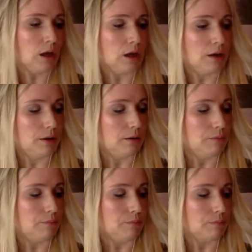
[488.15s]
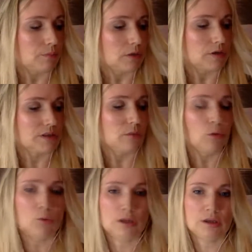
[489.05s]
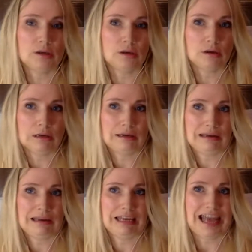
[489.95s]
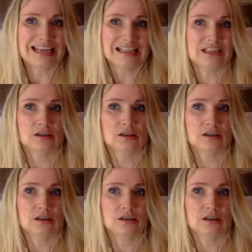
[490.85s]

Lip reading: someone with an ACE